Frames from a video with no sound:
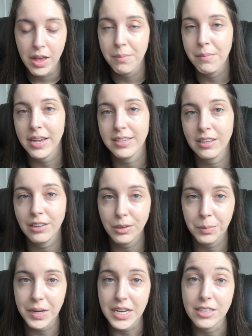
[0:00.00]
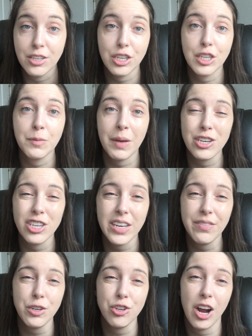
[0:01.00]
Makes it a little bit easier, especially
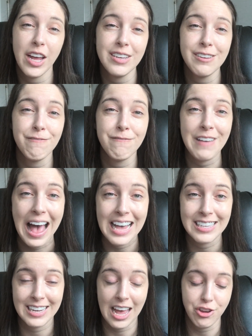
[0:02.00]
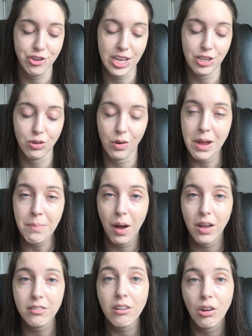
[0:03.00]
if you're trying to fast catch things. Great
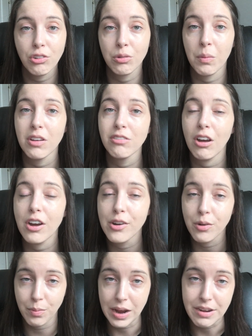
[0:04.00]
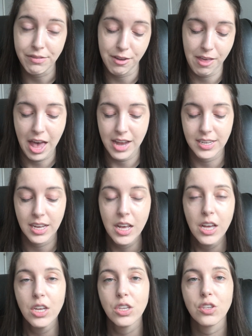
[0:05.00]
Balls and Ultra Balls are great for that.
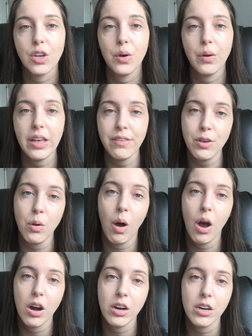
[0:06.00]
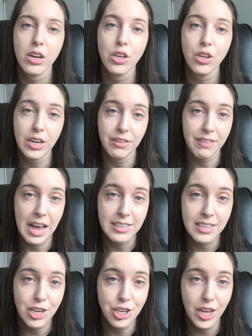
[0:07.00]
So if you are good at
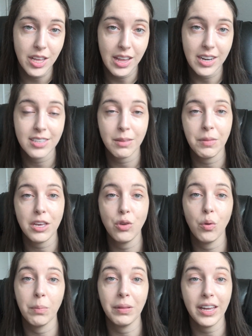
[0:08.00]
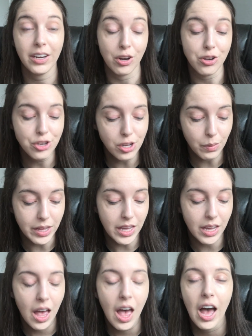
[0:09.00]
fast catching and that is something you are planning on
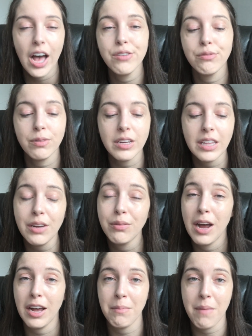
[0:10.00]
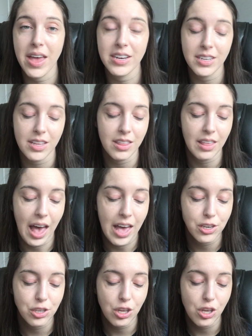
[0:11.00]
doing, I really recommend
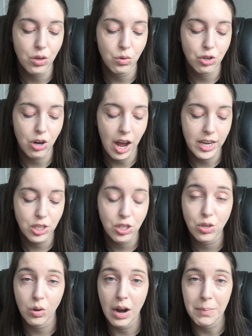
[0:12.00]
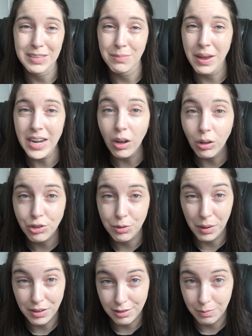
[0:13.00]
that you try to store up as many Ultra
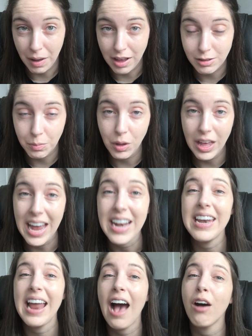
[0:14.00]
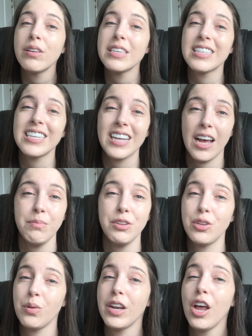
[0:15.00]
Balls as possible. And now is the time to
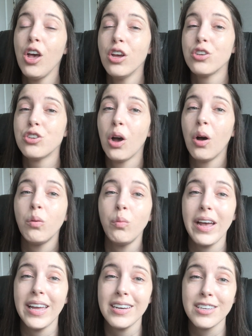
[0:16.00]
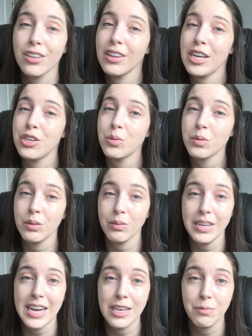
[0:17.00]
do it. Don't wait until like 2 or
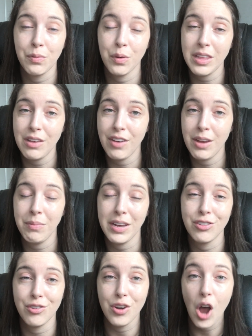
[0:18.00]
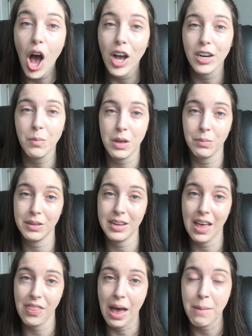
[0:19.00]
3 days before the event, because you're not going to be able to
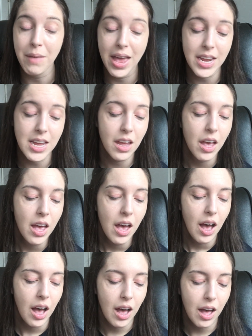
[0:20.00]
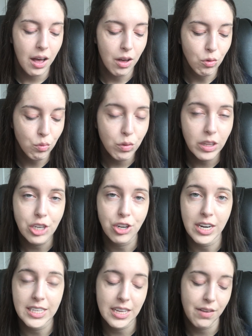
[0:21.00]
get that many. Really
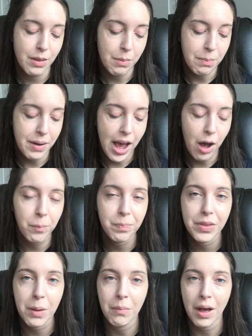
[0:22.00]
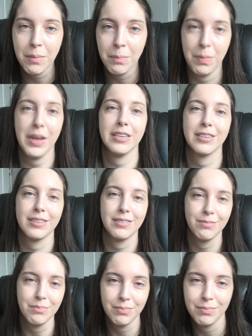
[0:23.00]
try to save them up now. My biggest
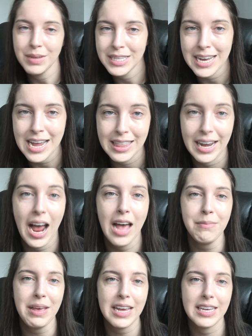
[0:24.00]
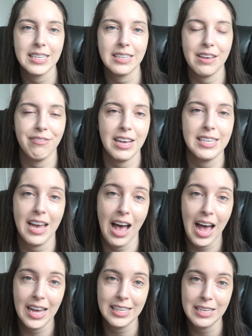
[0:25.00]
mistake that I make is, if I see a
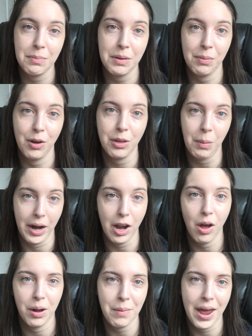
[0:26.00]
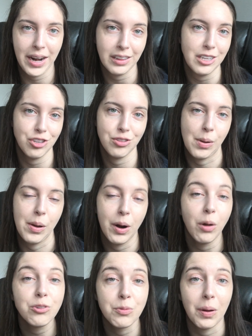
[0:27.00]
high CP Pokemon, I automatically just throw an
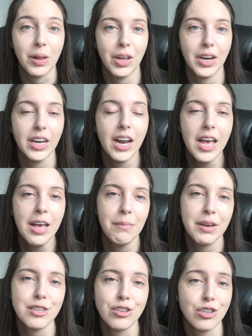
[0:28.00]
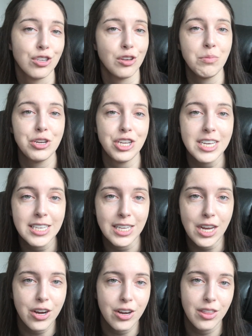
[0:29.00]
Ultra Ball on it, because it's just so much
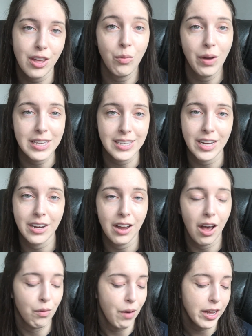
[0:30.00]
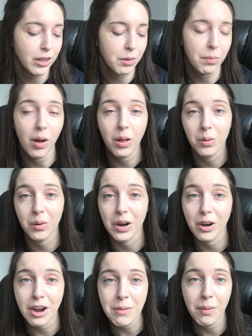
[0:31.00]
easier than wasting a regular ball or a
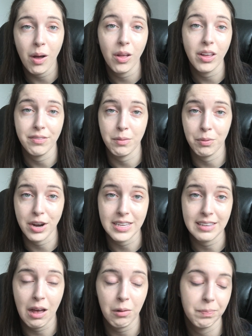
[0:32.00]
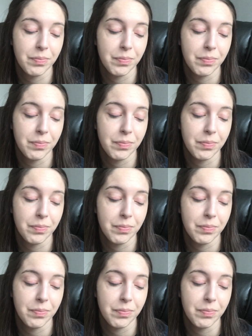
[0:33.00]
Great Ball if it breaks out.